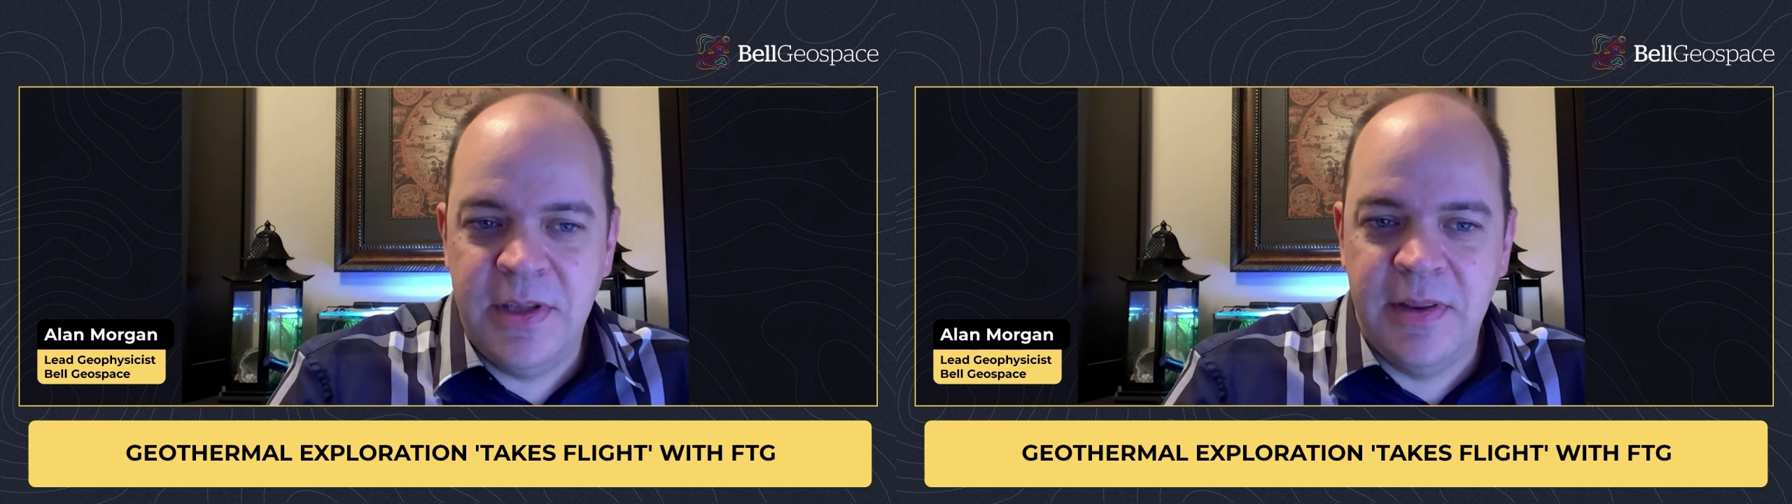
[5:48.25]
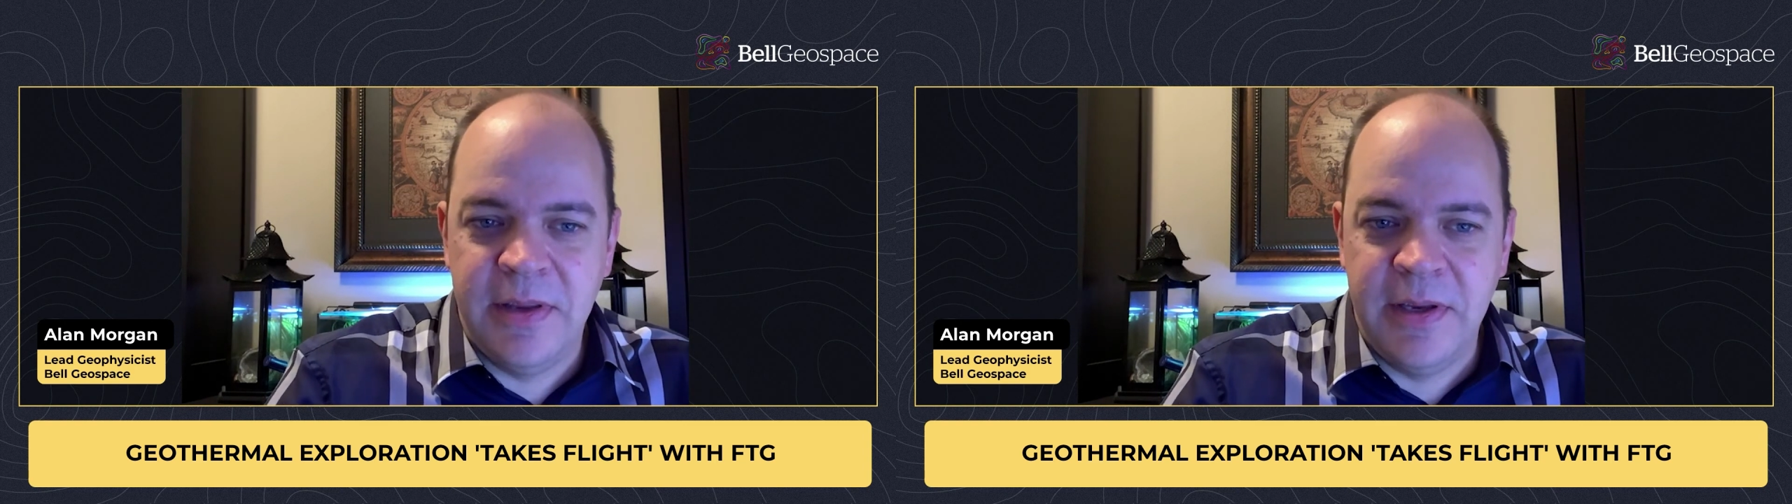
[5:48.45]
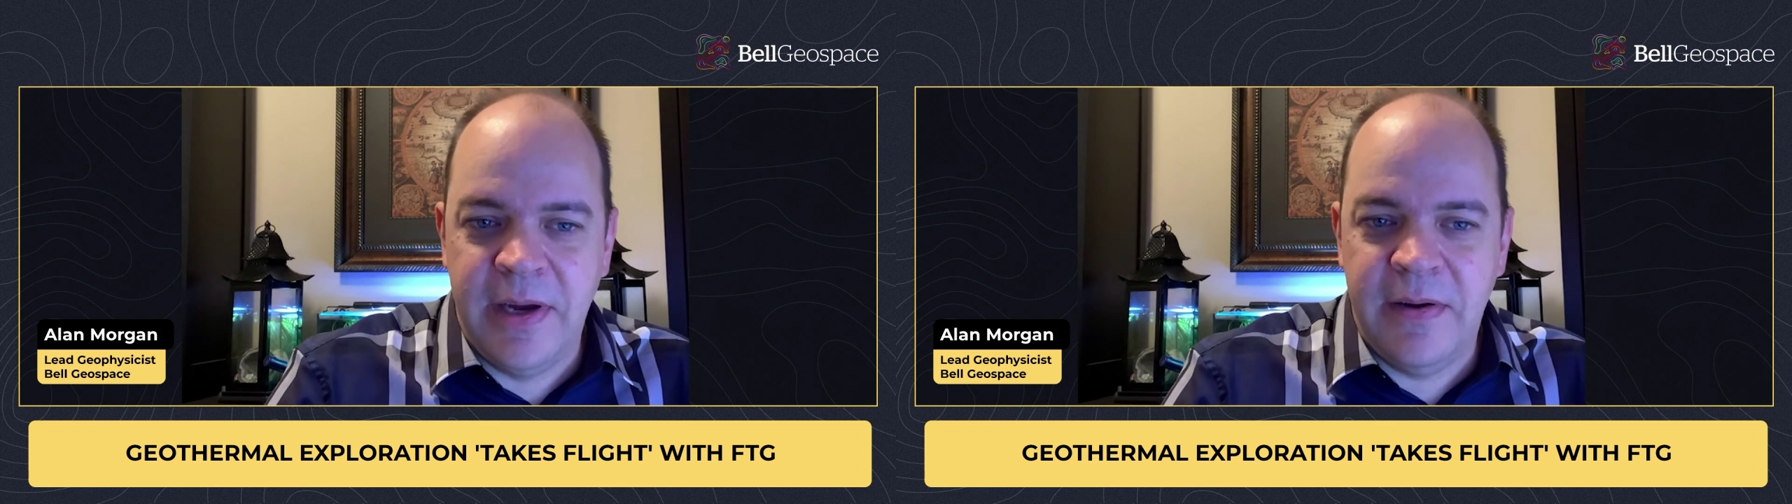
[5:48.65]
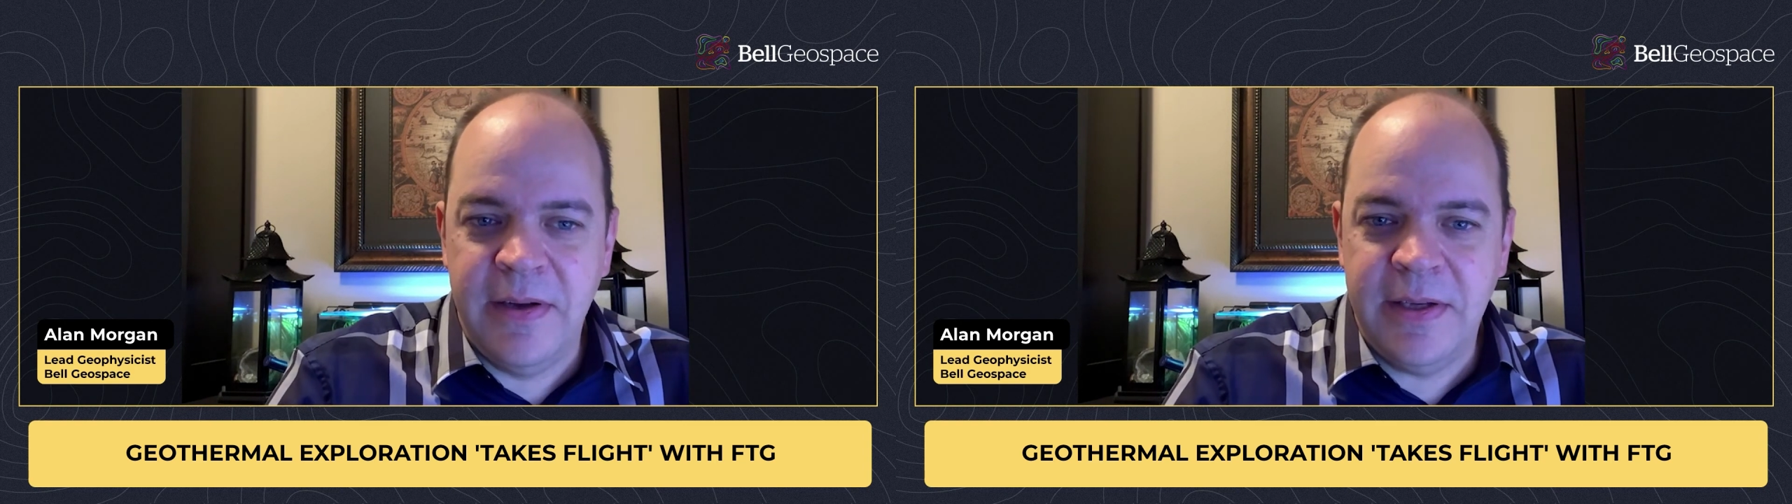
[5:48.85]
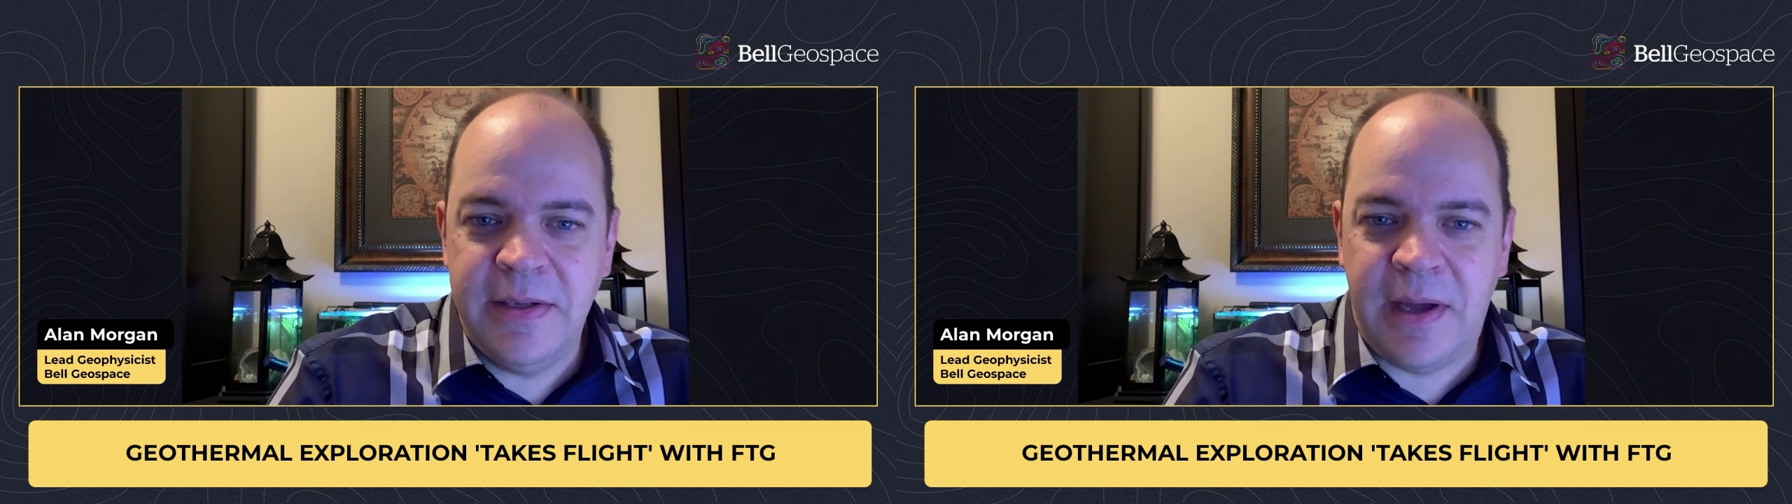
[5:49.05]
the area,